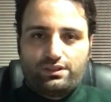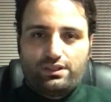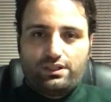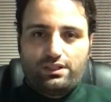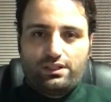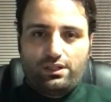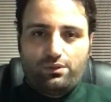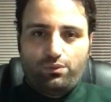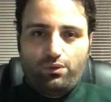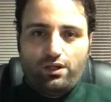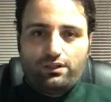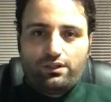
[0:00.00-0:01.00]

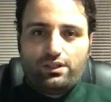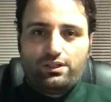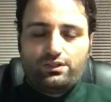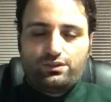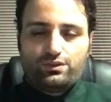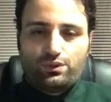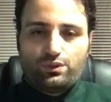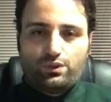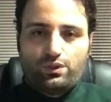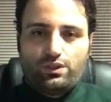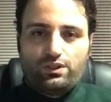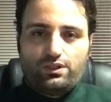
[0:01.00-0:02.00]
Iran. So